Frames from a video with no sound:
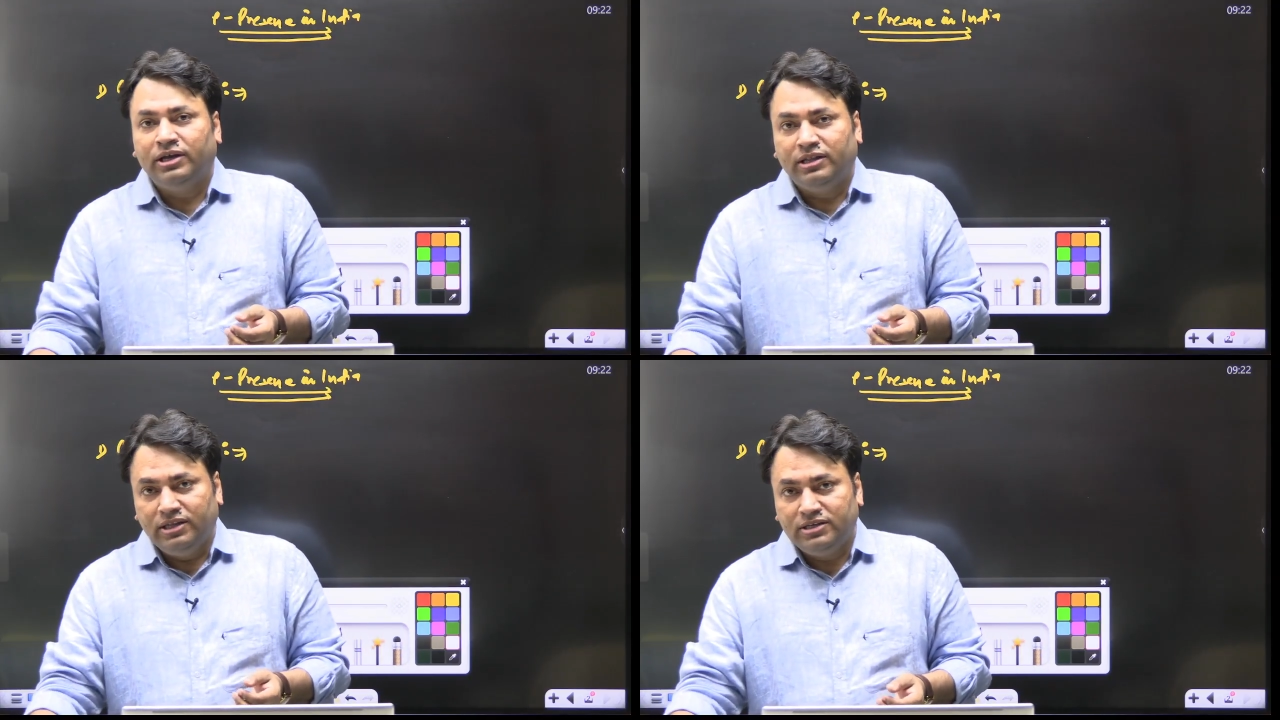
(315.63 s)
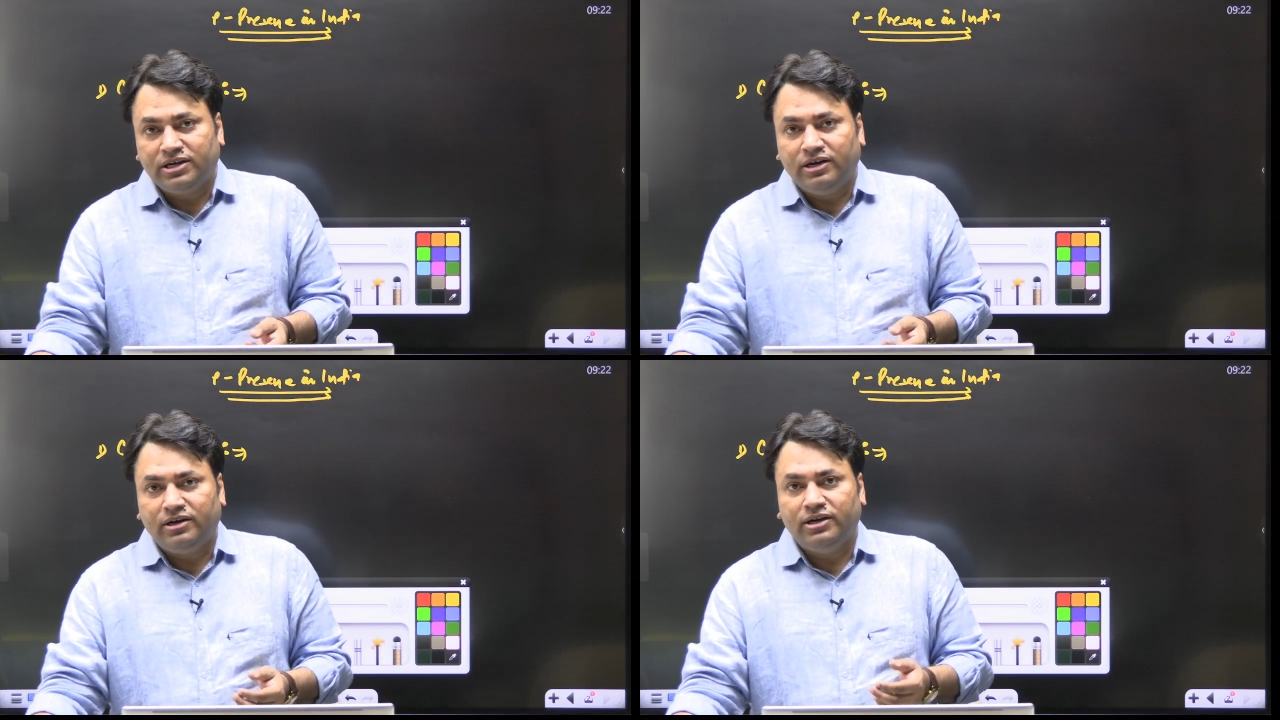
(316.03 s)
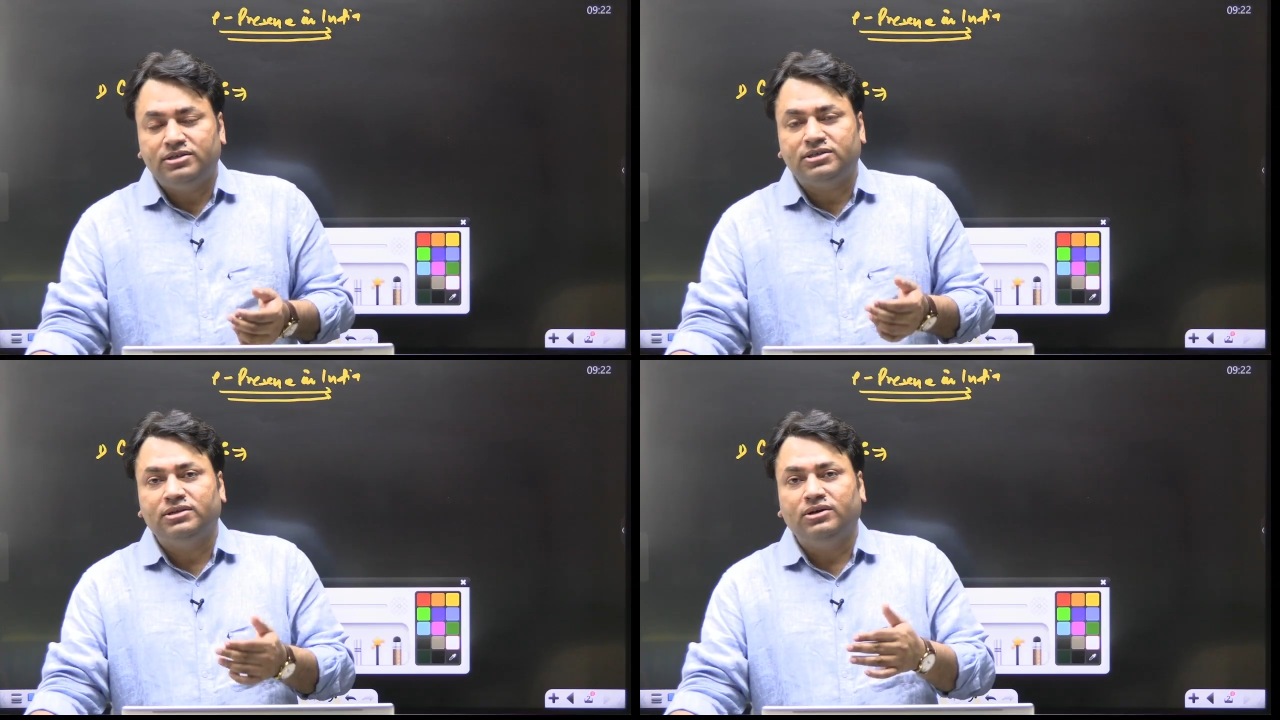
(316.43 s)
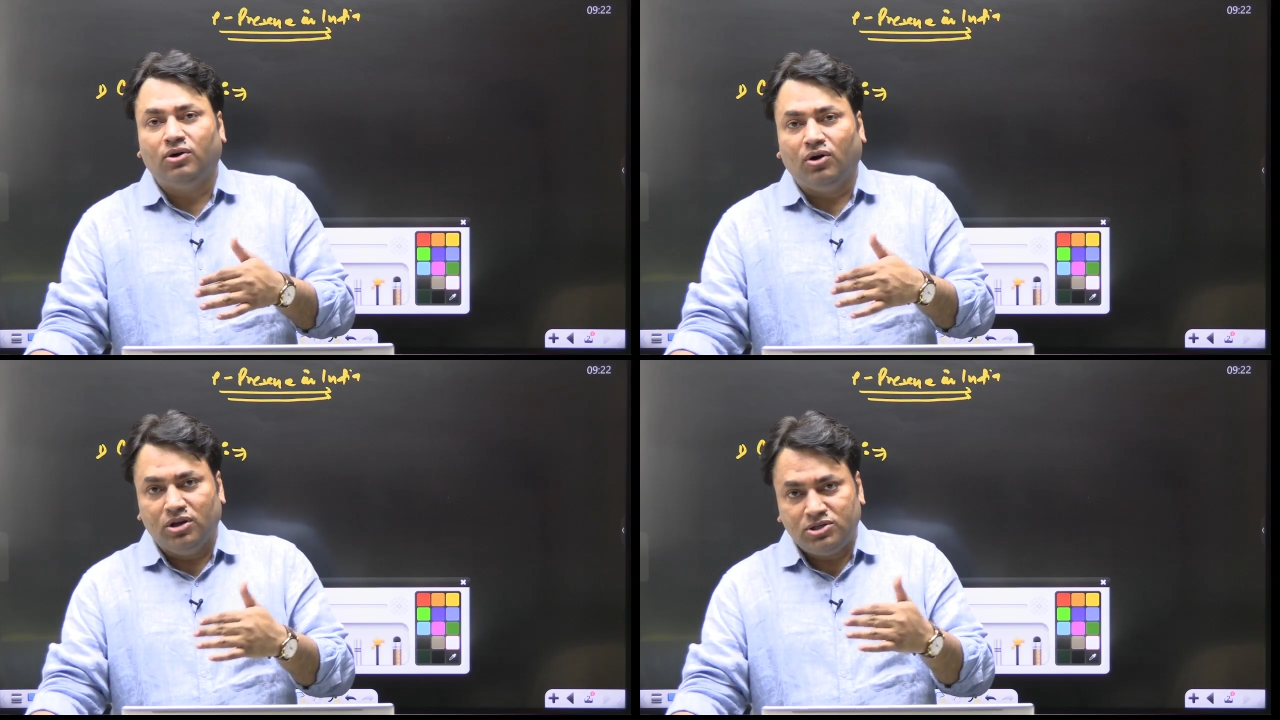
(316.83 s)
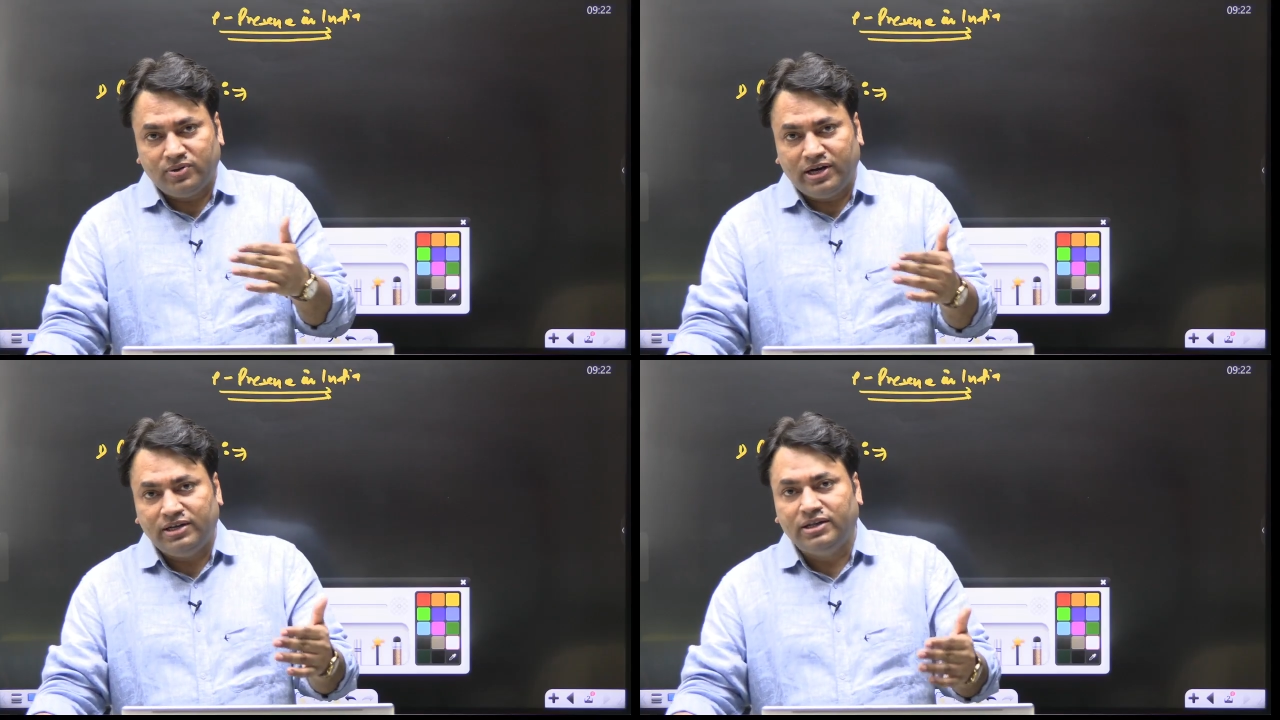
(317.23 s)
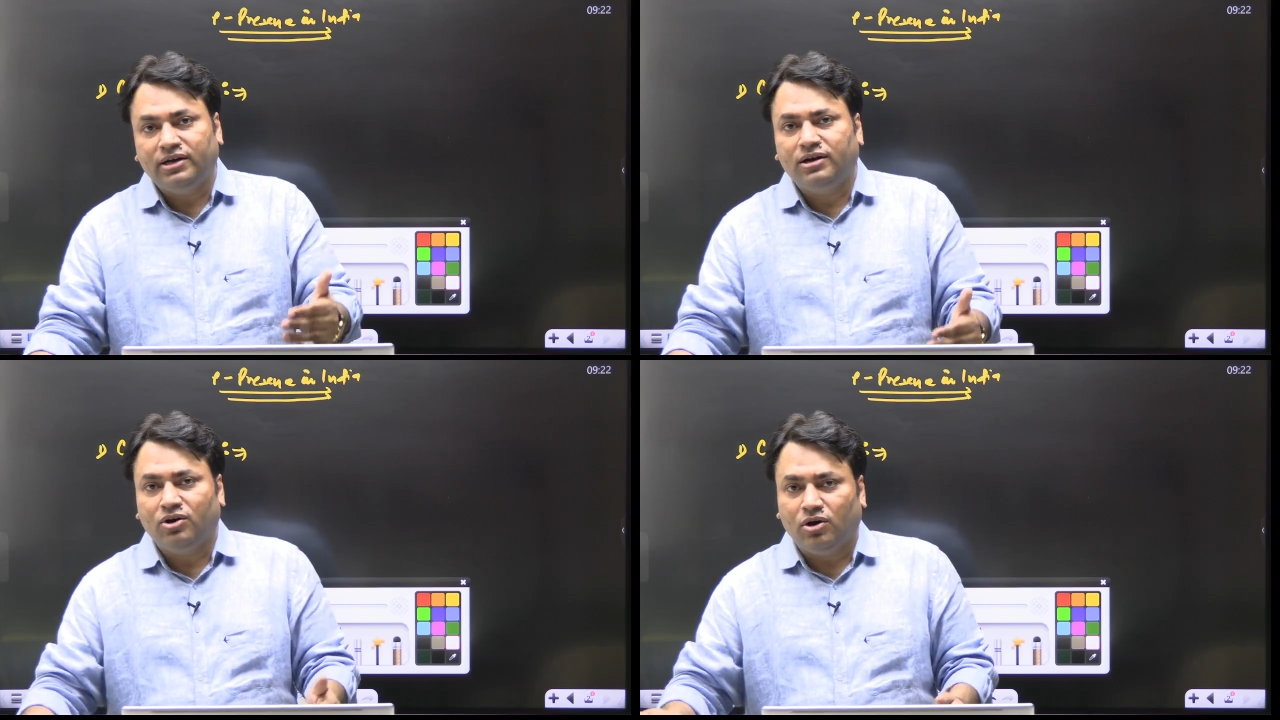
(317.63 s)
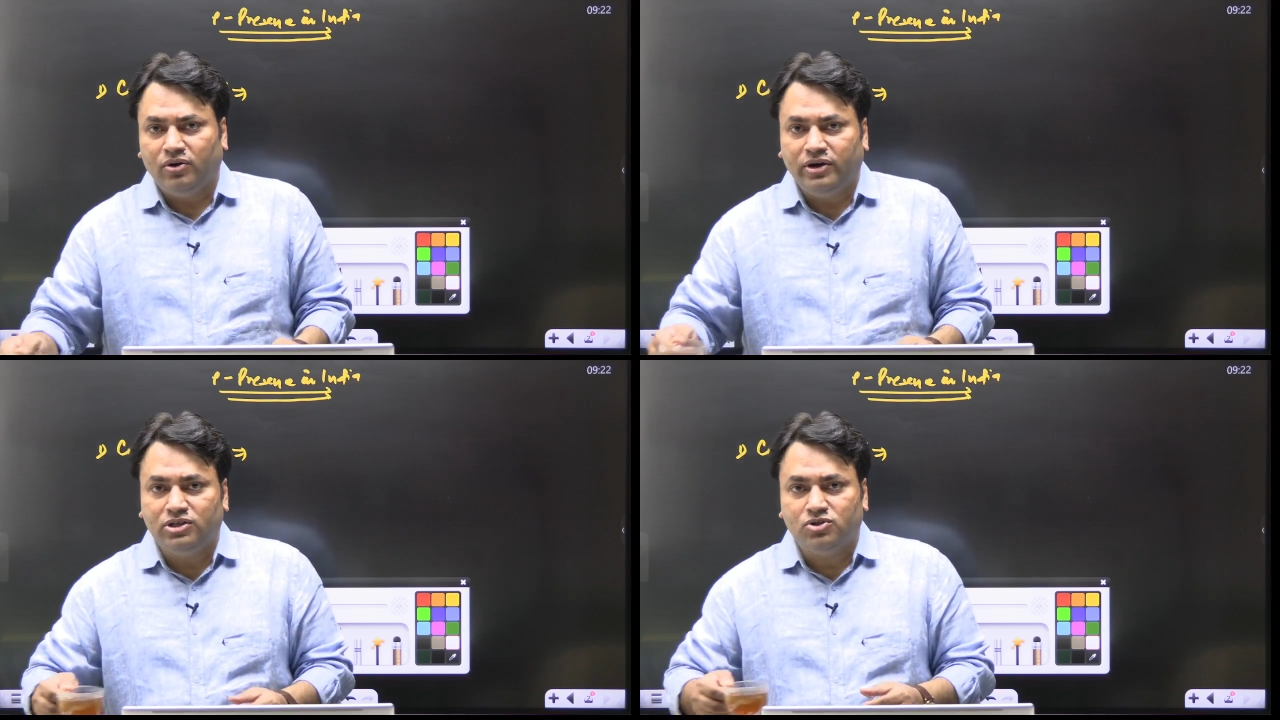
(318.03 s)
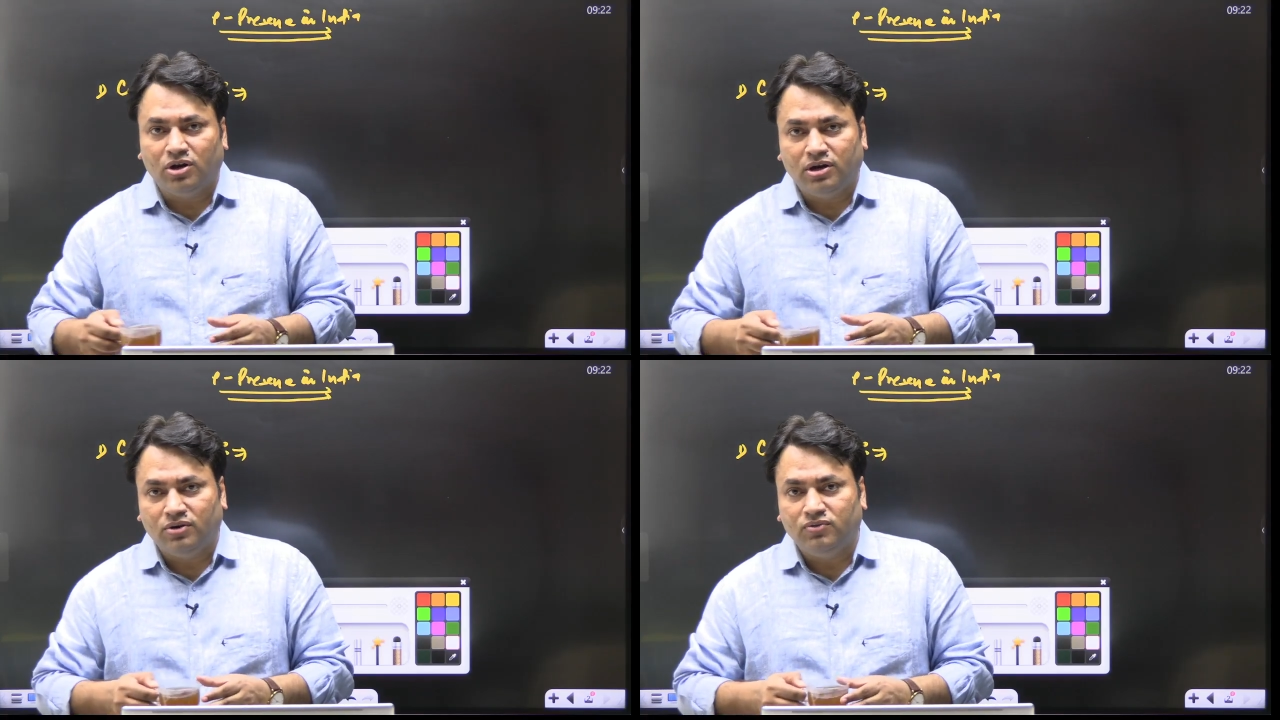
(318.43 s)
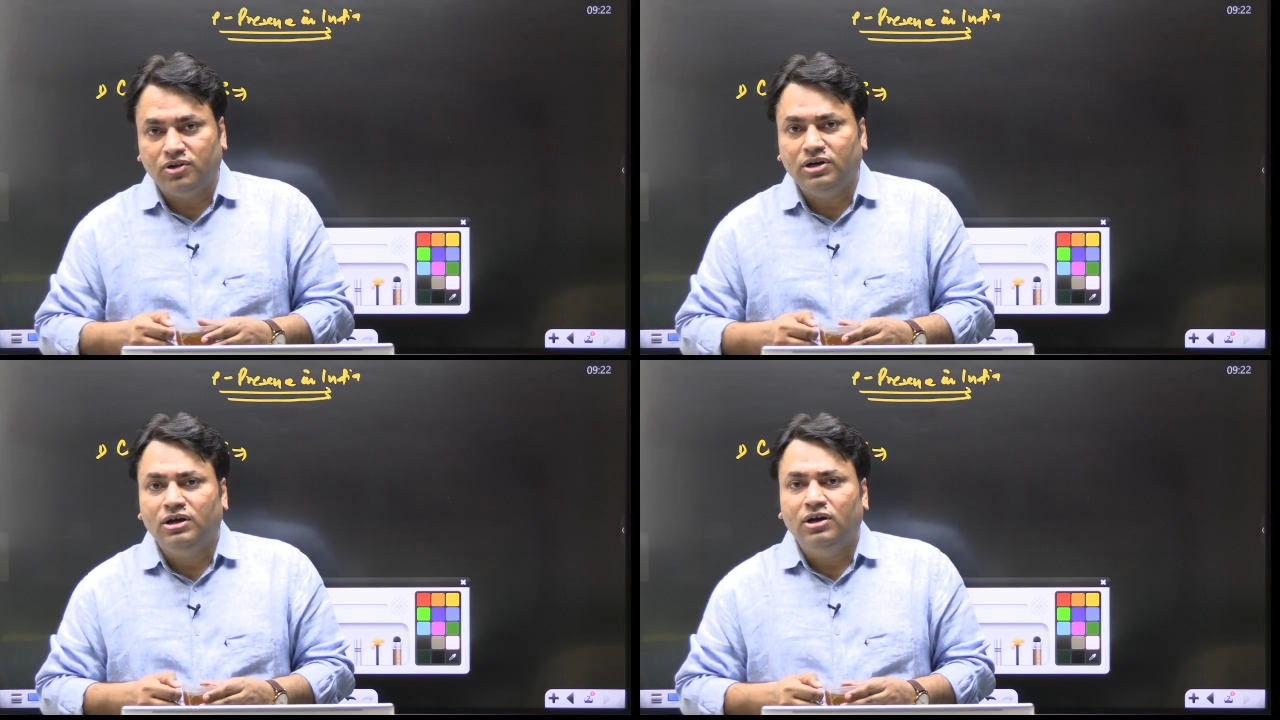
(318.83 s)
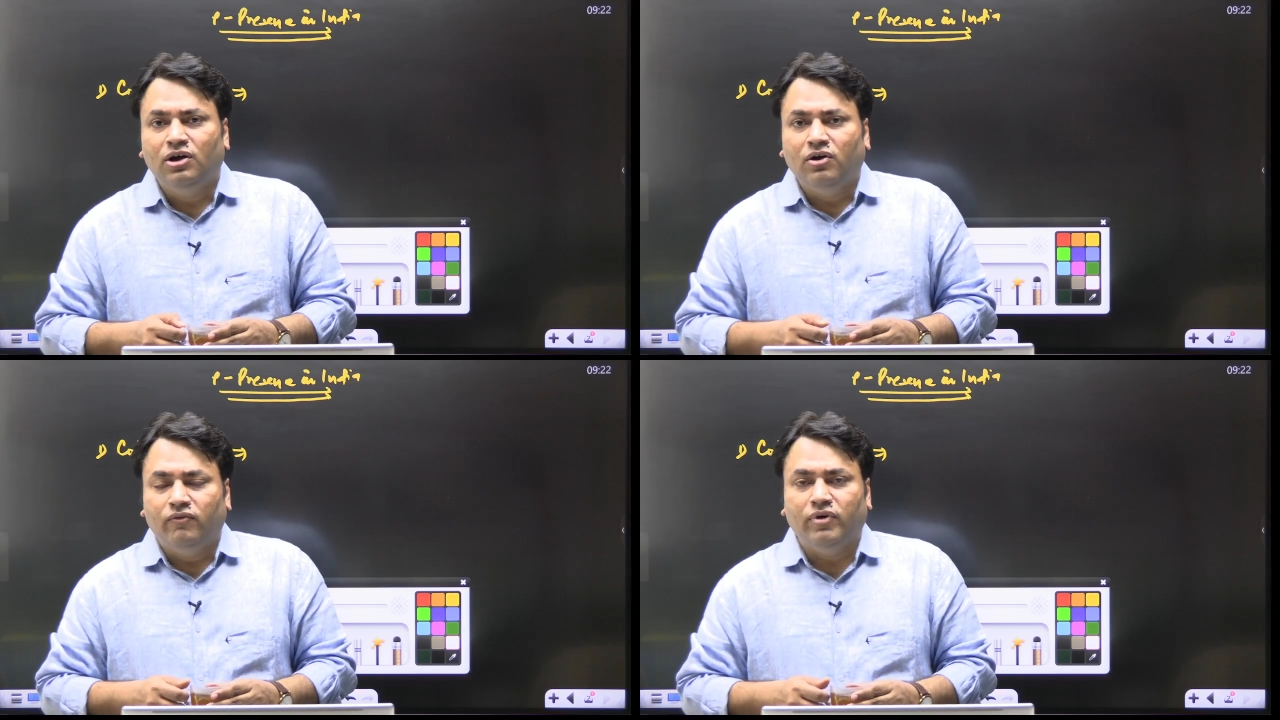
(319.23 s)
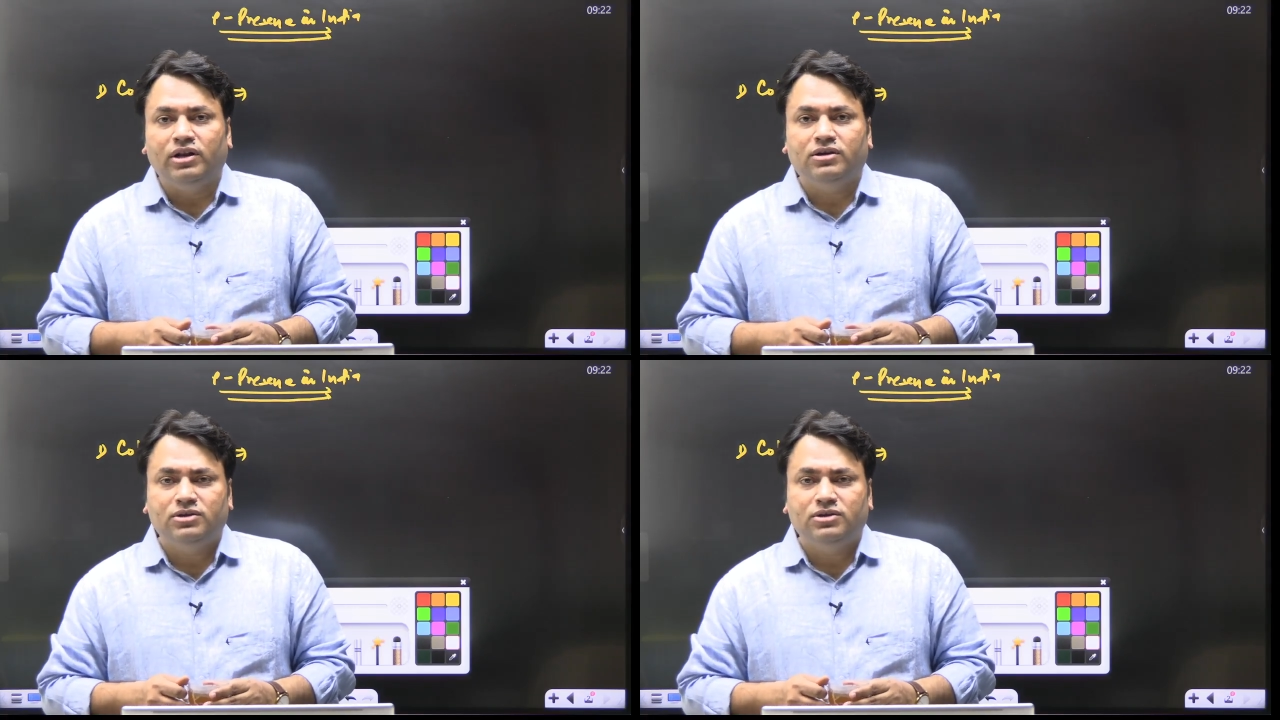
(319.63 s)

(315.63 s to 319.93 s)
these countries also had their colonies all around the world.